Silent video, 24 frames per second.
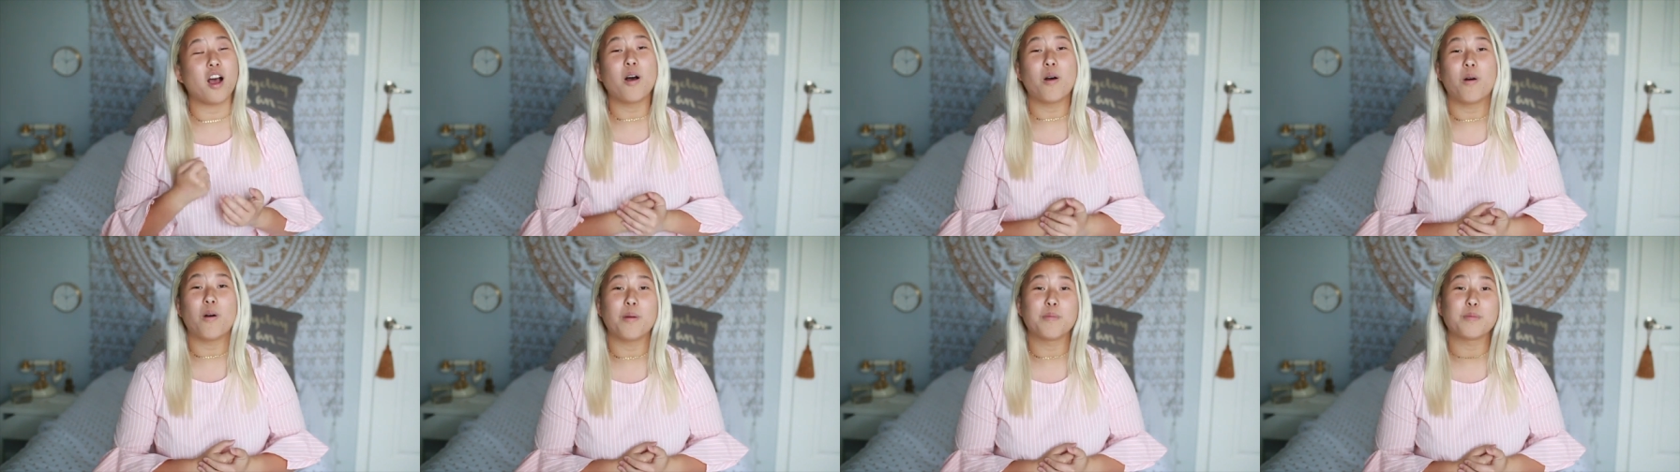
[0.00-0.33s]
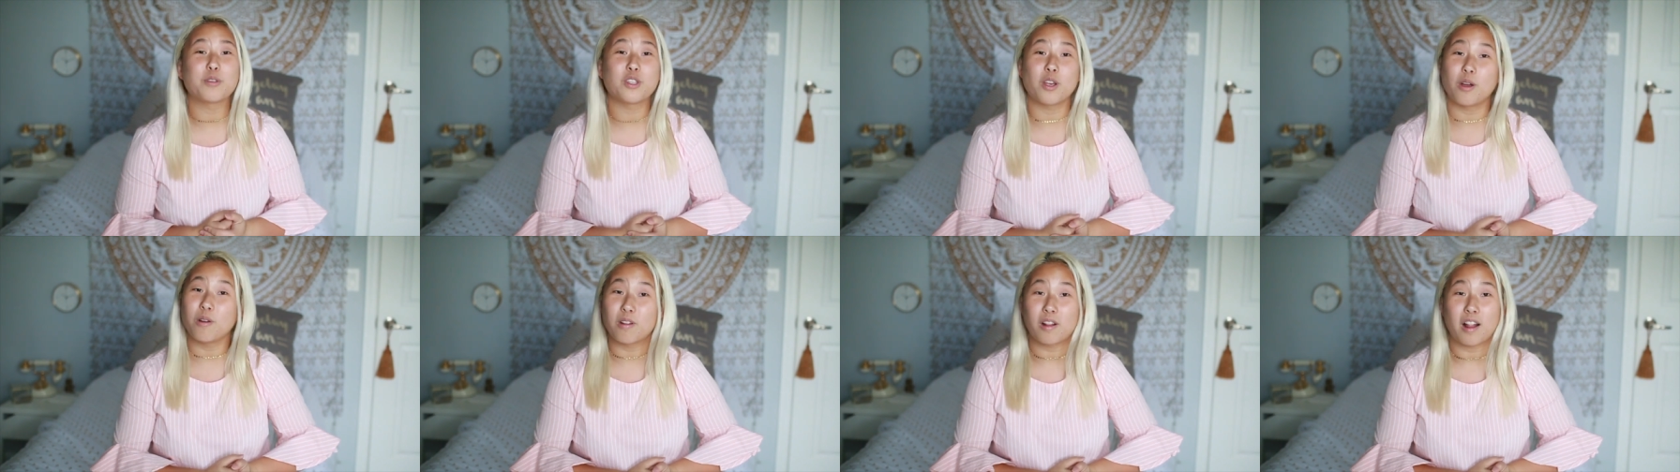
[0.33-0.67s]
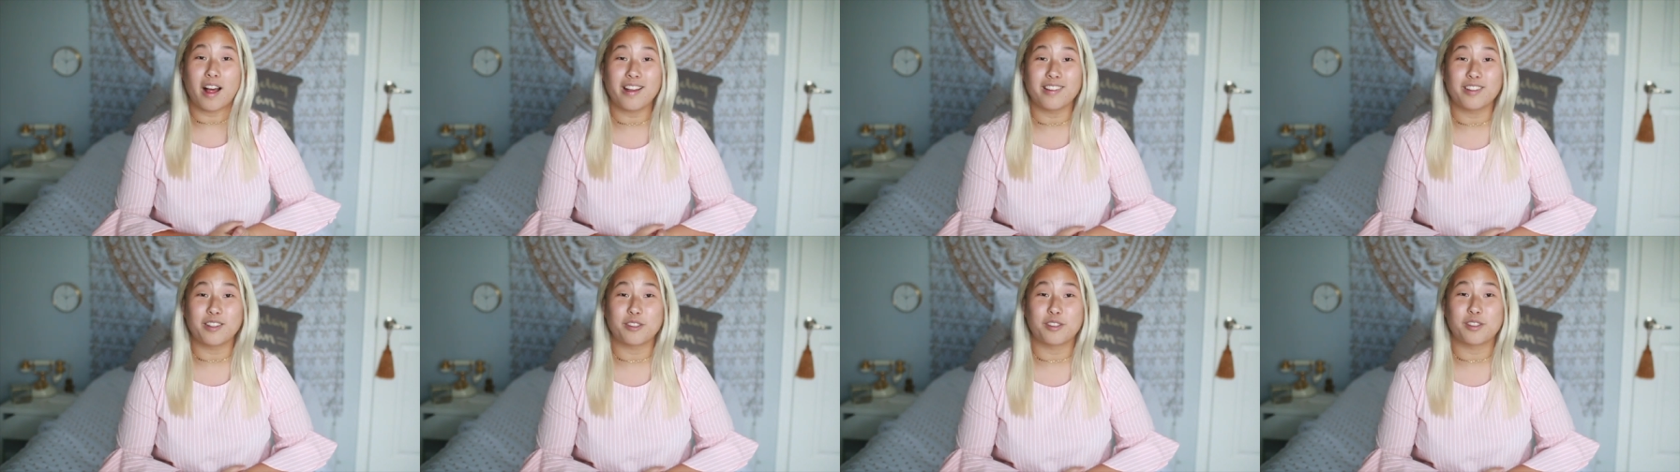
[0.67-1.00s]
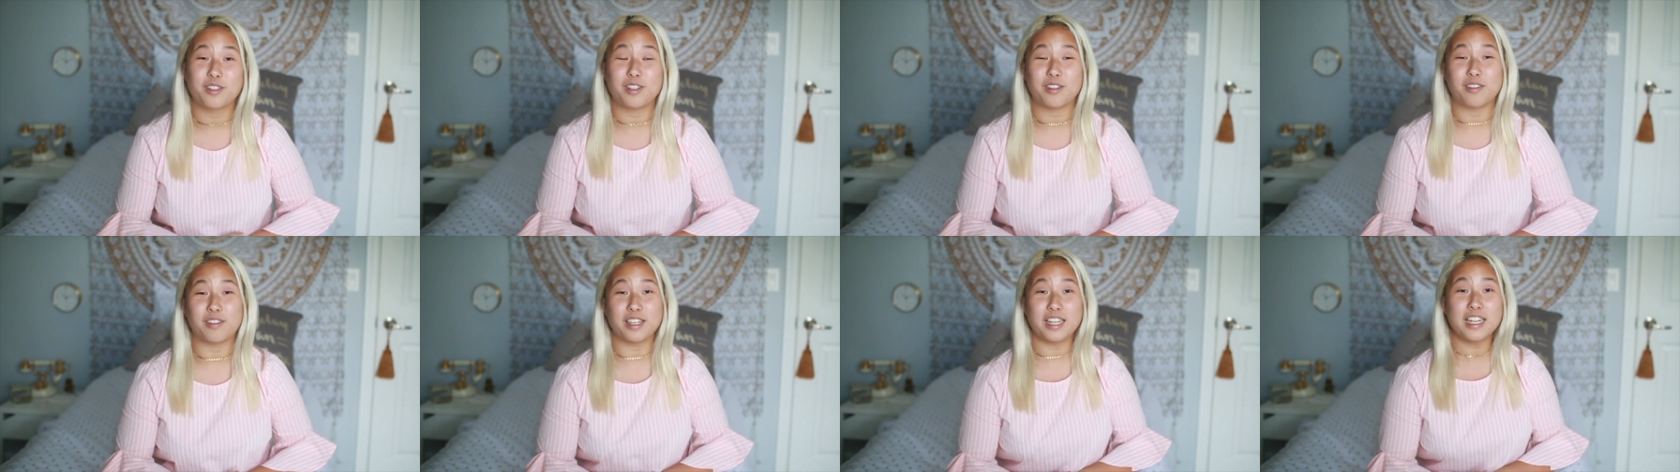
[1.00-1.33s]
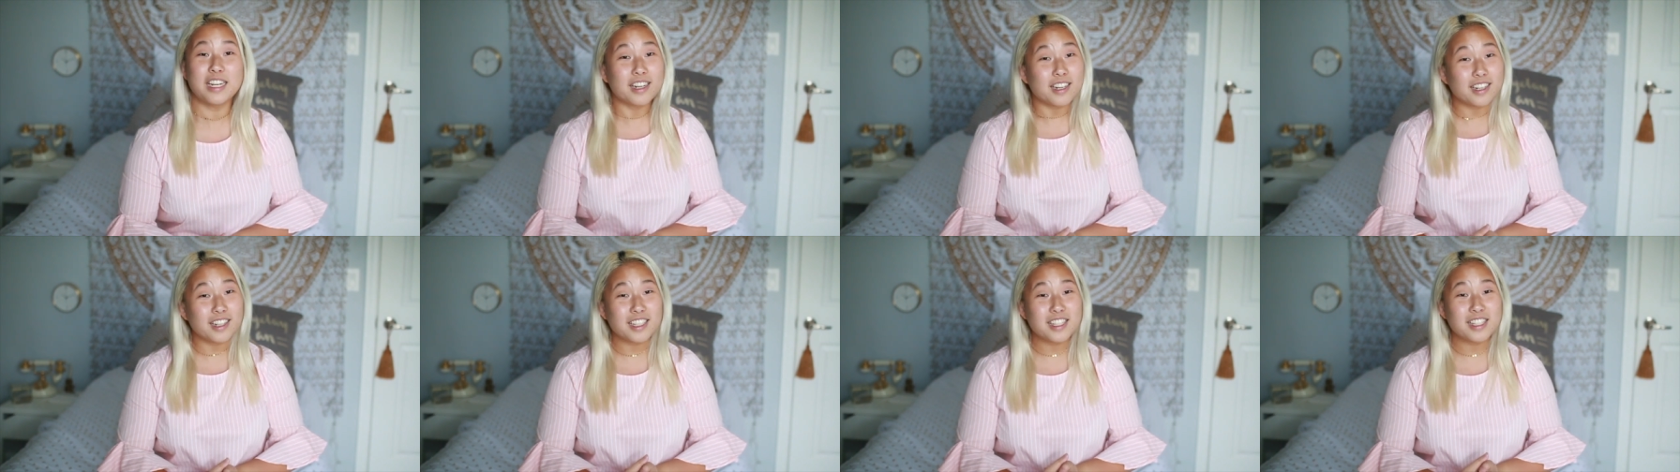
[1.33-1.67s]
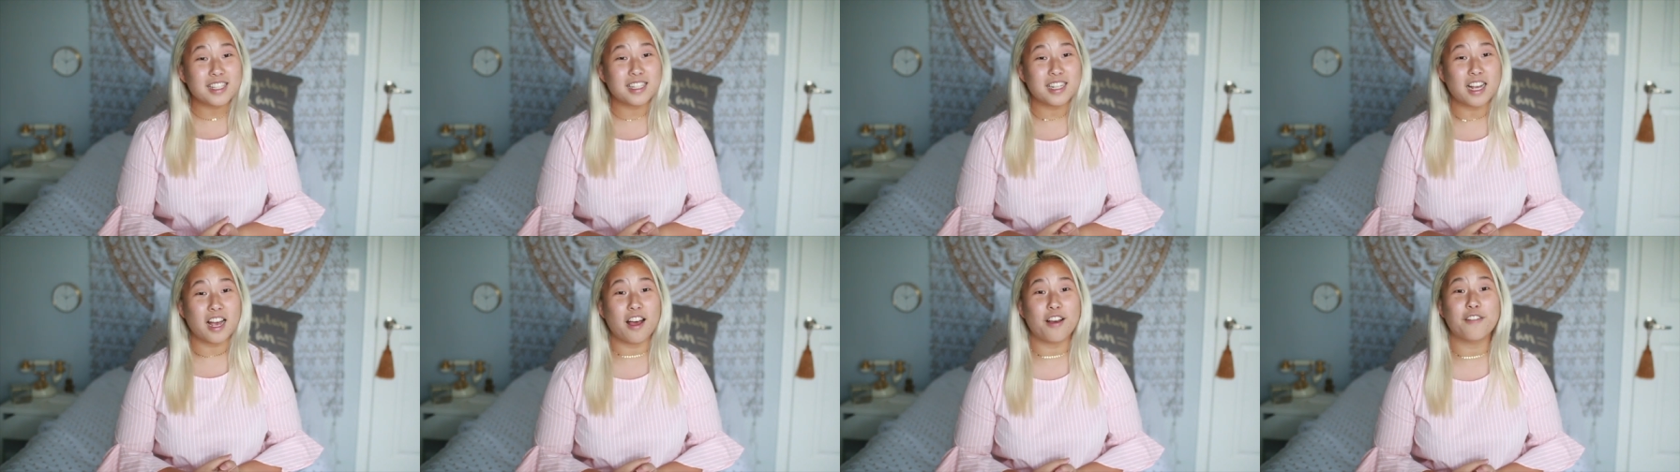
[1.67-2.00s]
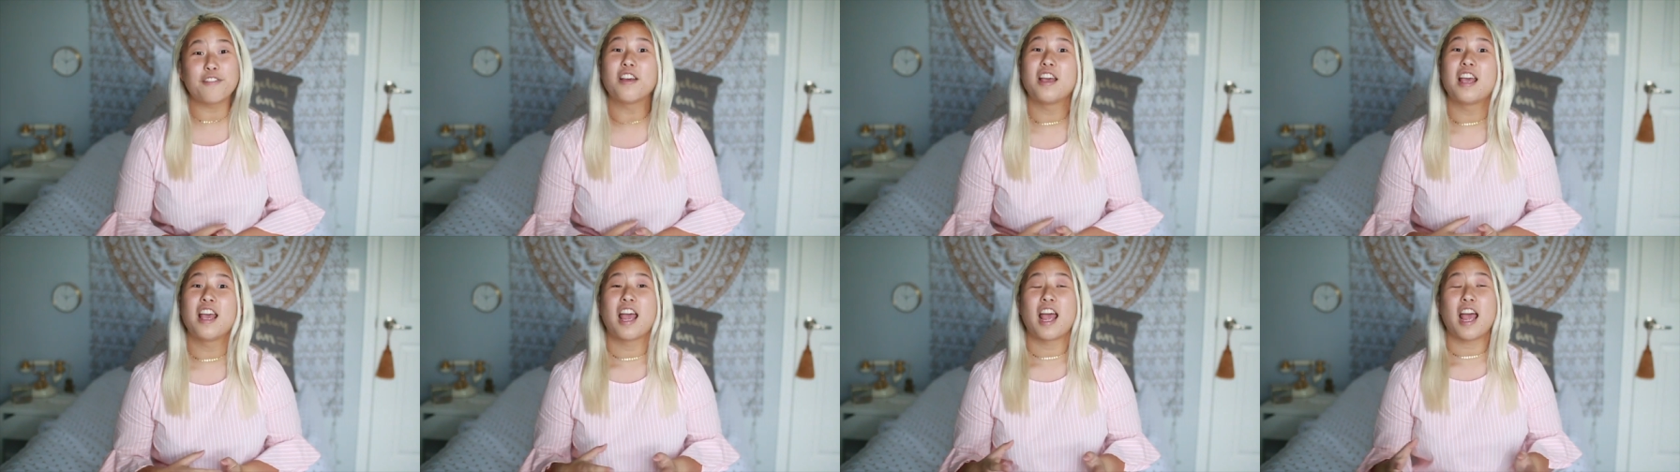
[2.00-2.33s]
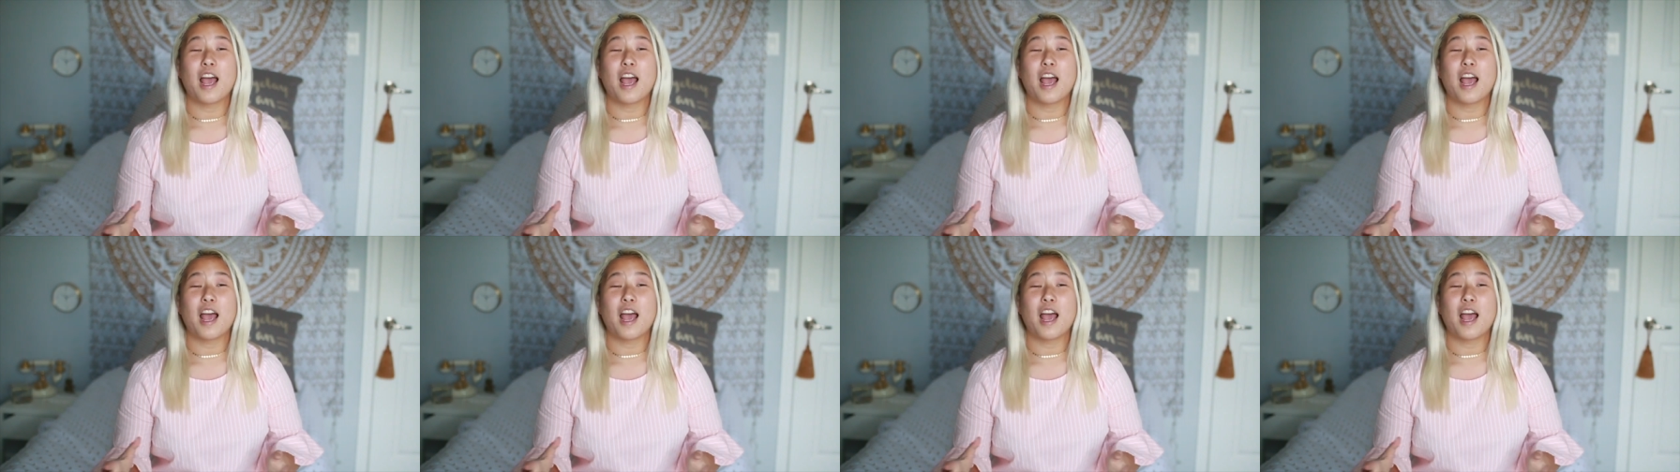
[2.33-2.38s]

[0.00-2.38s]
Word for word: oh, I'm so glad they're still here and stuff.